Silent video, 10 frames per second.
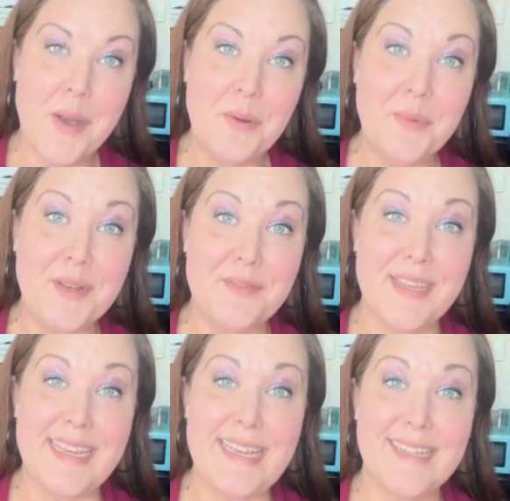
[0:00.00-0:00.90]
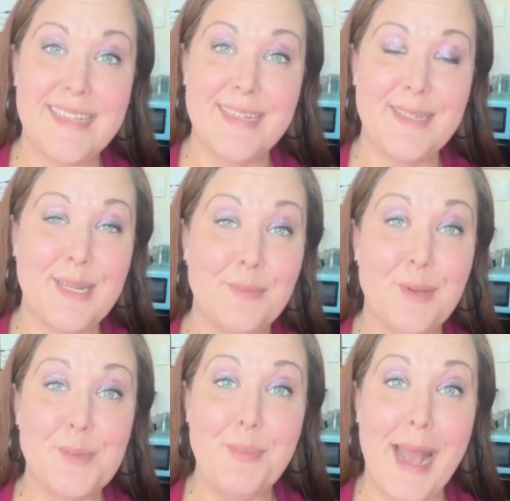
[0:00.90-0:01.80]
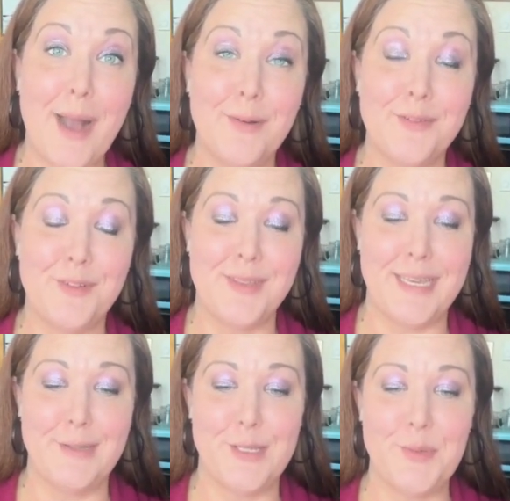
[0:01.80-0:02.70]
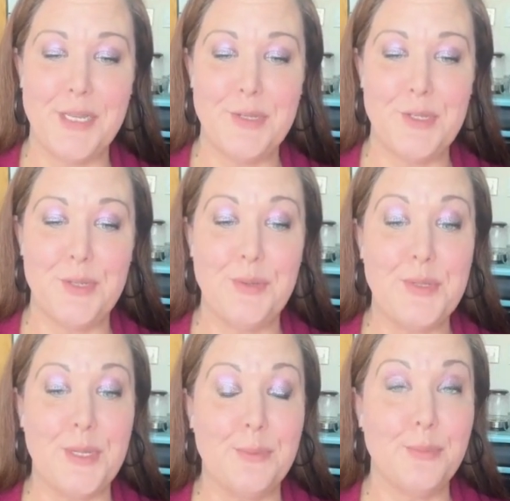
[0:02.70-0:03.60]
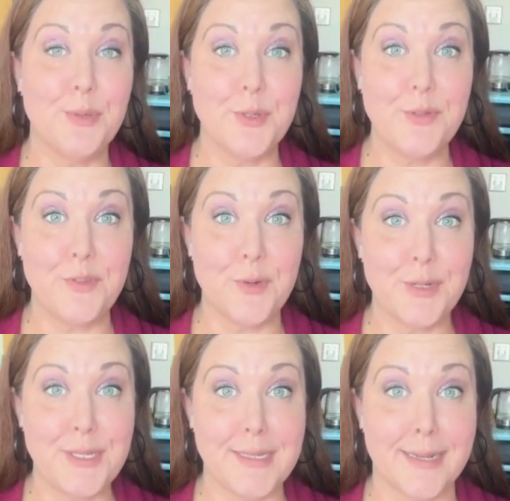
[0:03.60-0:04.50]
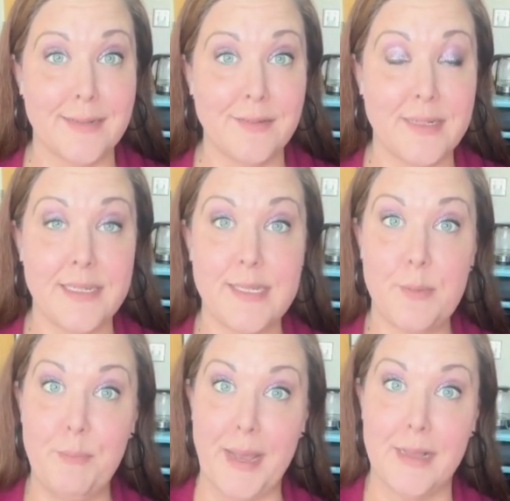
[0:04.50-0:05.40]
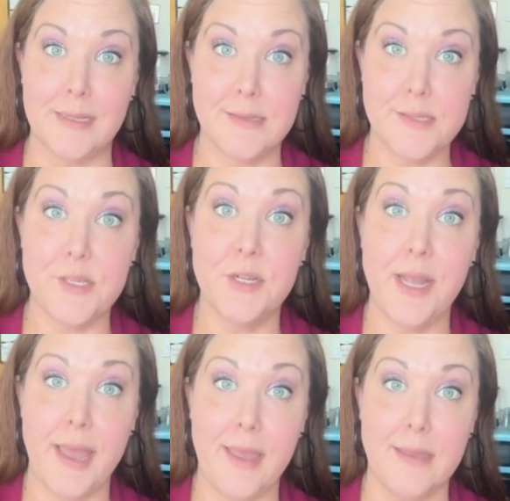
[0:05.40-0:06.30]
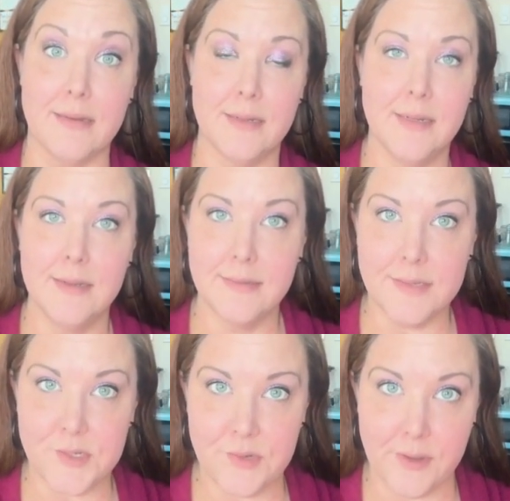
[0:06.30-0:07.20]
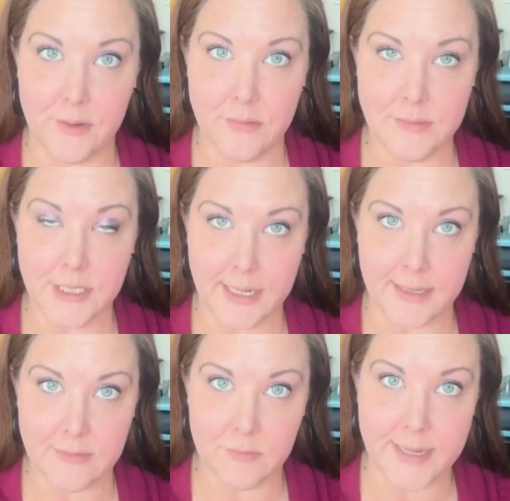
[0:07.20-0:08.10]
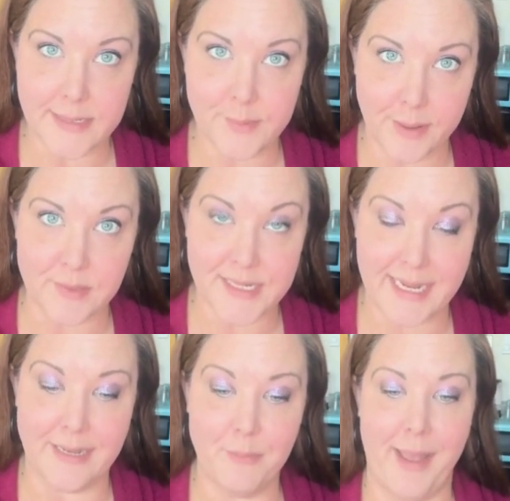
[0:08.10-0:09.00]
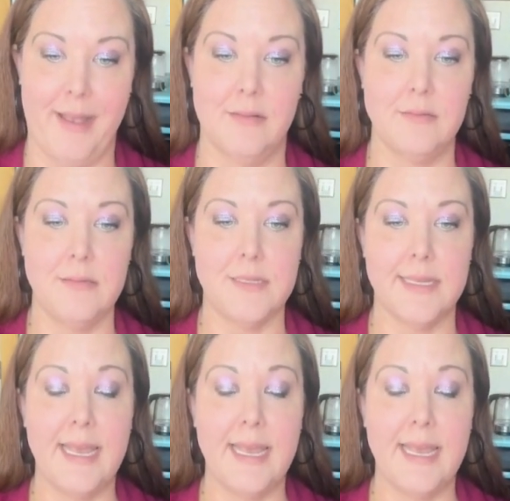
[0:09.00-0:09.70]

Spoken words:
One of the easiest and most powerful things you can do to improve your sound is to balance your head. Did you know your head weighs about 10 pounds?